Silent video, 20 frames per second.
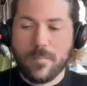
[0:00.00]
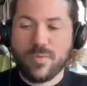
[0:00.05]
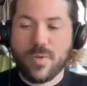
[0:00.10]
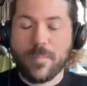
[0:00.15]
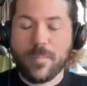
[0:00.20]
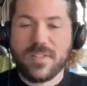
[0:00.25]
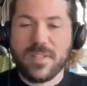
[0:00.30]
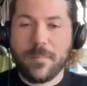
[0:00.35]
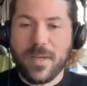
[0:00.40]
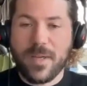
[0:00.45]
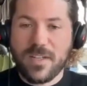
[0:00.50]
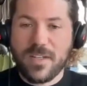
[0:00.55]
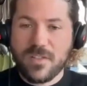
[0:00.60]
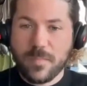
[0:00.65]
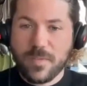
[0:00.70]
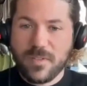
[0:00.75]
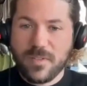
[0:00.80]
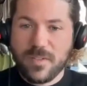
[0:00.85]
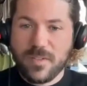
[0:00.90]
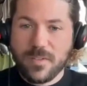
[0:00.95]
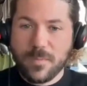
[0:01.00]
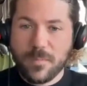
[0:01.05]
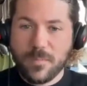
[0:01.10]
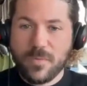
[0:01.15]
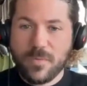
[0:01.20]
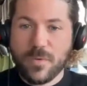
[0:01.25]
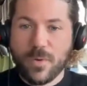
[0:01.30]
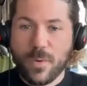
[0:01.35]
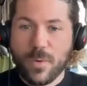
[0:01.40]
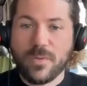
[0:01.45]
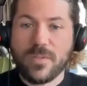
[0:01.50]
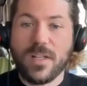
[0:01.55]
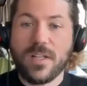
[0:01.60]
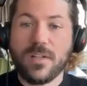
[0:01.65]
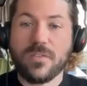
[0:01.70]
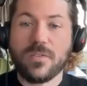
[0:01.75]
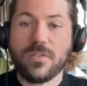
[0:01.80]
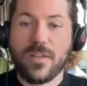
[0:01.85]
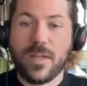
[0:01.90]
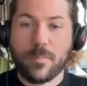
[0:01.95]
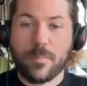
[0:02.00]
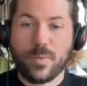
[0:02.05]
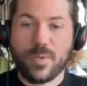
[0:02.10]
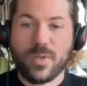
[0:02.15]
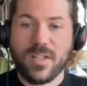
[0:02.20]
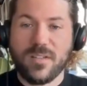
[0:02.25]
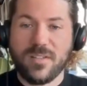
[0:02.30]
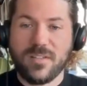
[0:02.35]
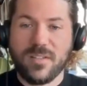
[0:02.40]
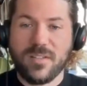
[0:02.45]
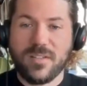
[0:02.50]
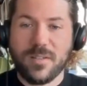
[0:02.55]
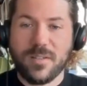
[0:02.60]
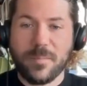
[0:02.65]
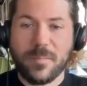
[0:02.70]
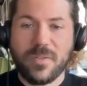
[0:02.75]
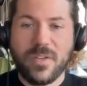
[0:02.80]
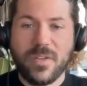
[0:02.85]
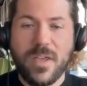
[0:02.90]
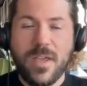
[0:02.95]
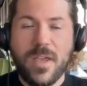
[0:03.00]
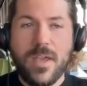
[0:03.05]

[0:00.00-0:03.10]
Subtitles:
property management systems for hotels, so their booking systems.